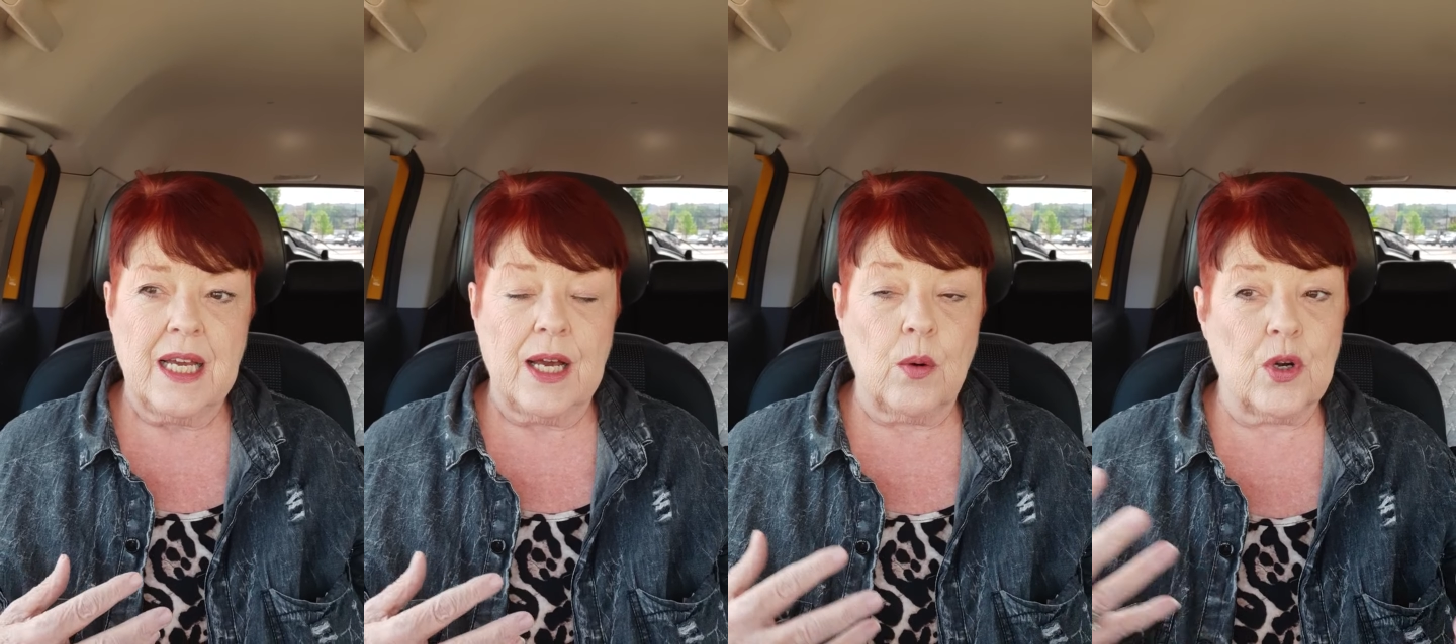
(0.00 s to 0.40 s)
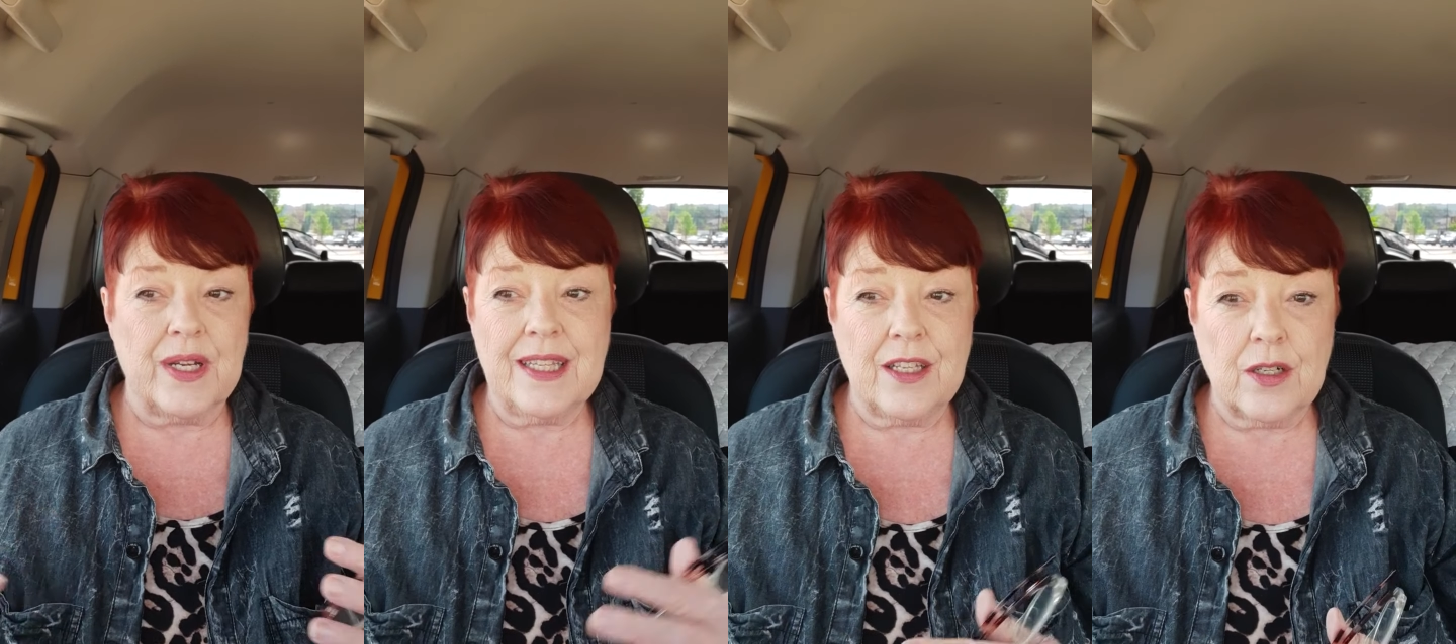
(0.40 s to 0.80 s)
or
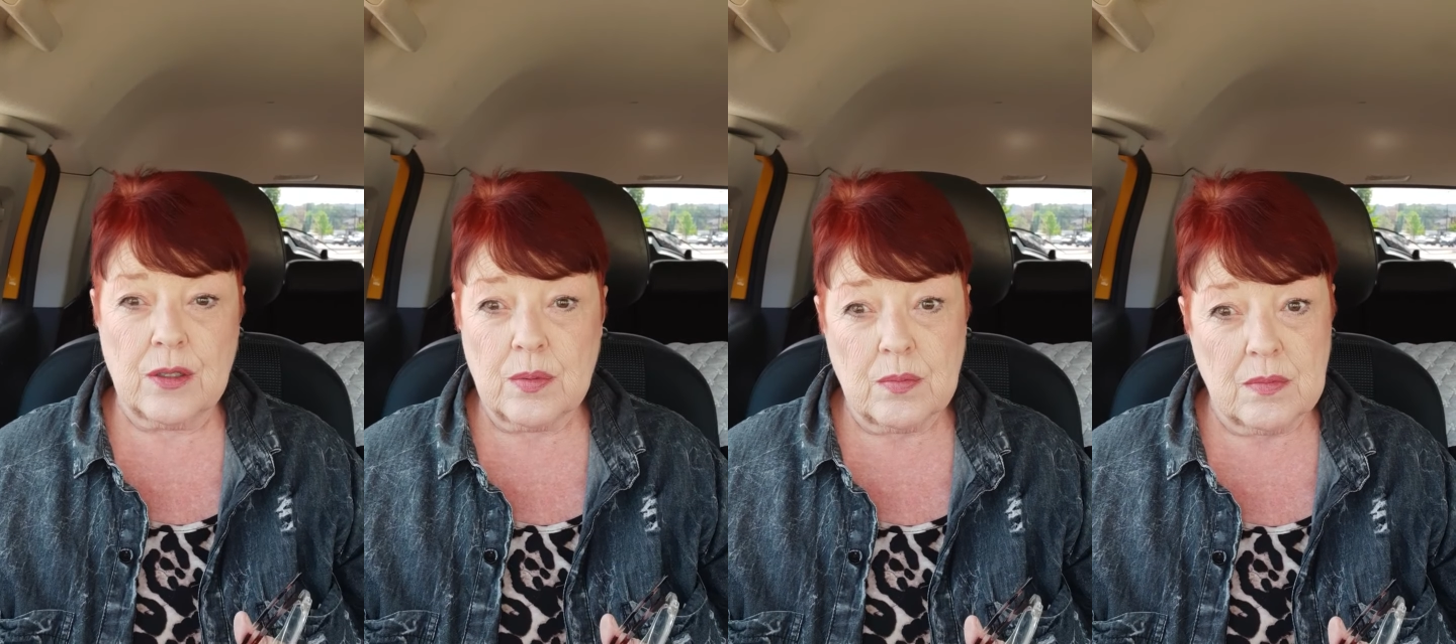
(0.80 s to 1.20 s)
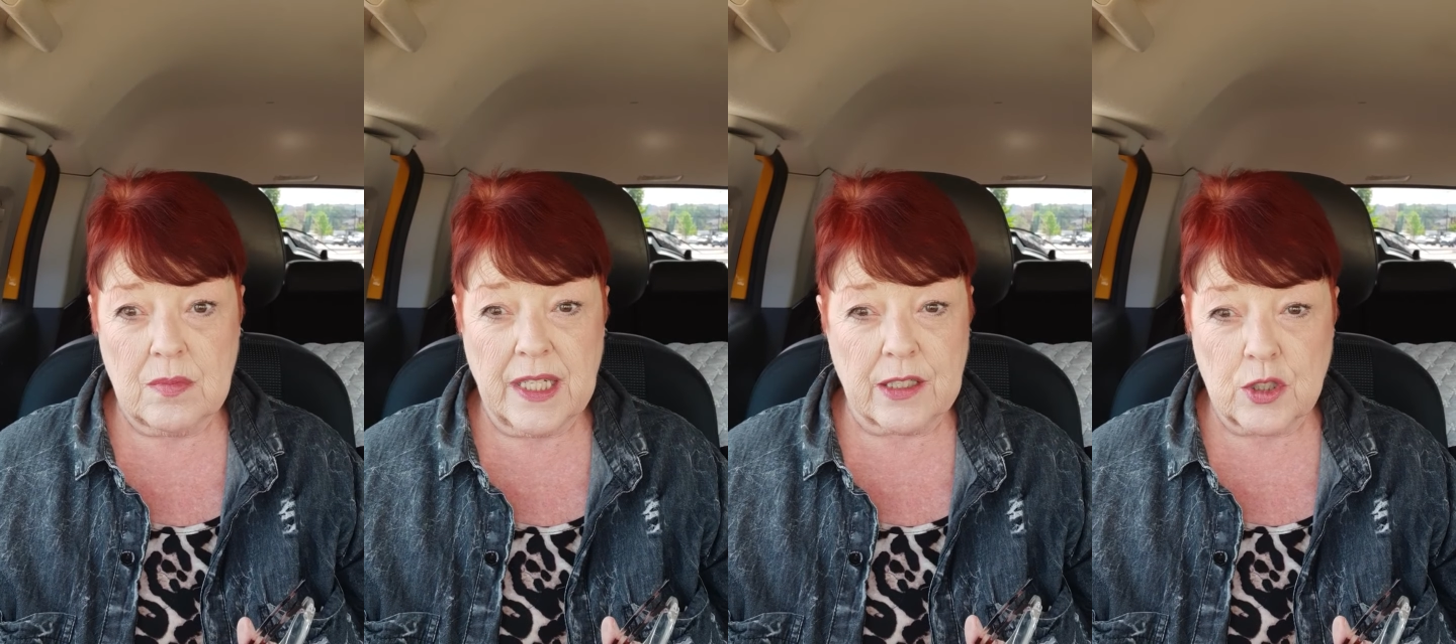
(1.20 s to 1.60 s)
in their
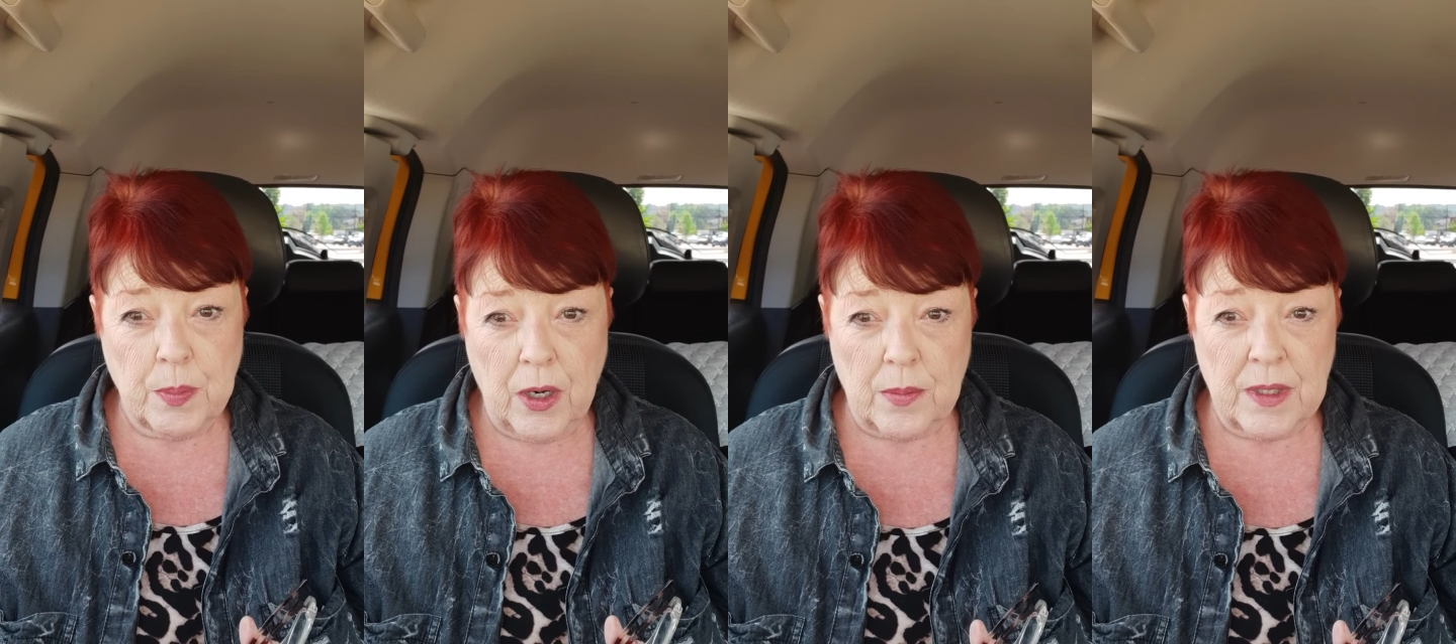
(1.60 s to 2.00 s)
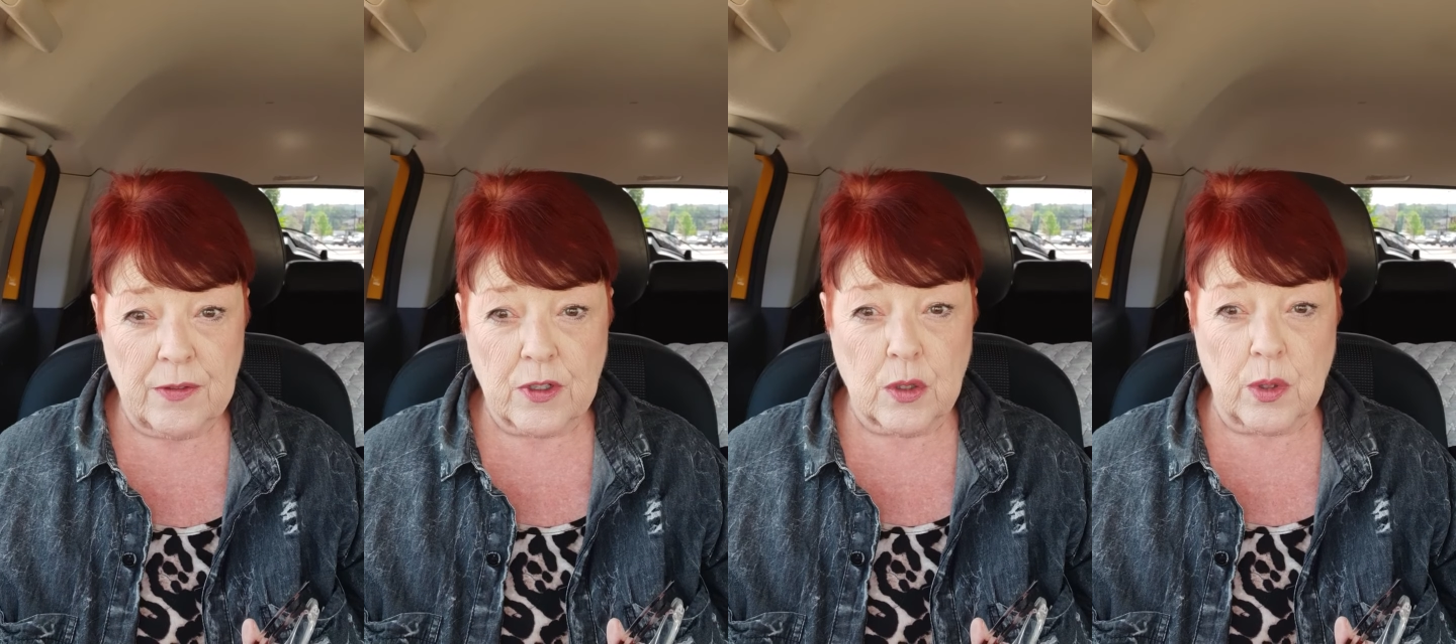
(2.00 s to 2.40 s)
legal department of a
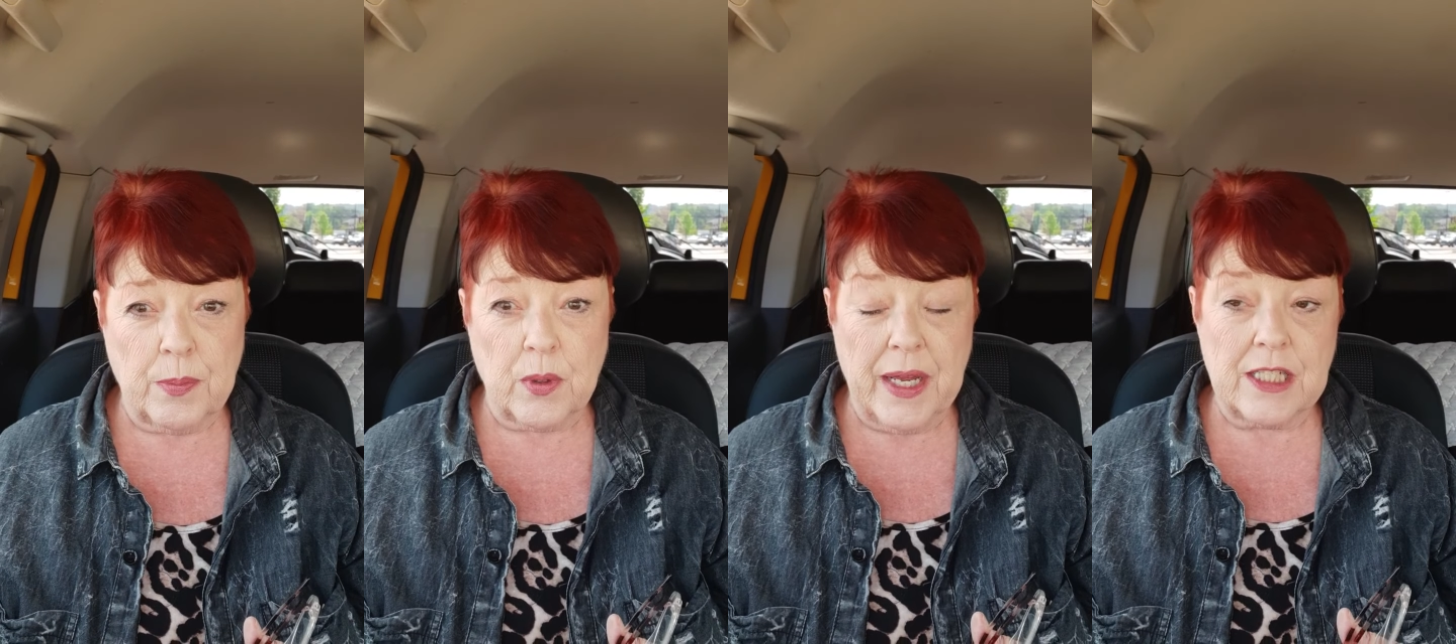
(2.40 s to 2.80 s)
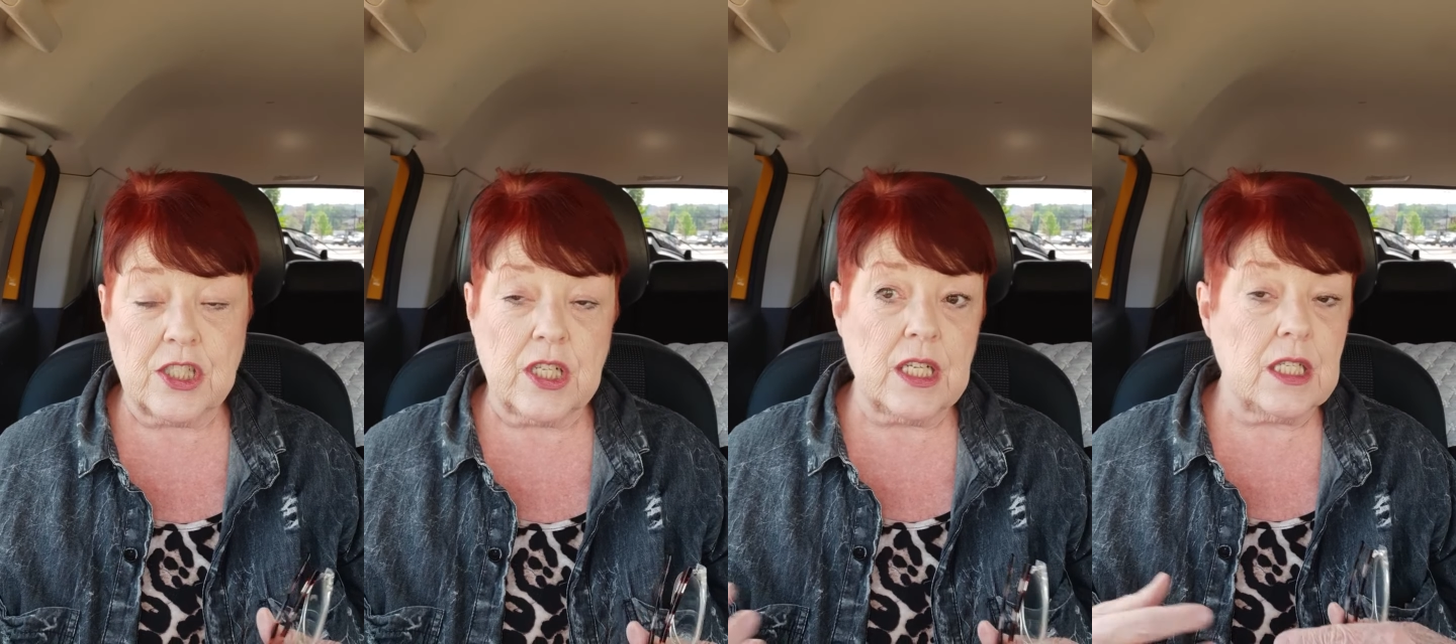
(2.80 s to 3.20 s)

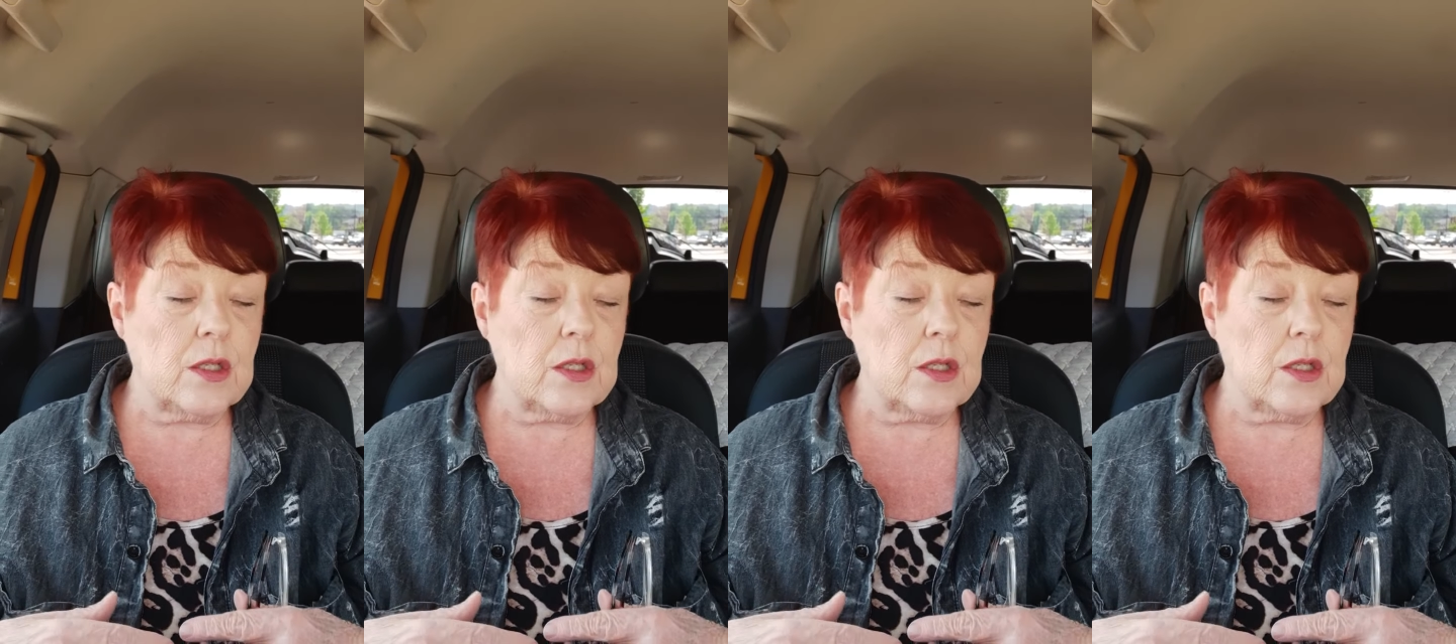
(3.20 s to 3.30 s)
corporation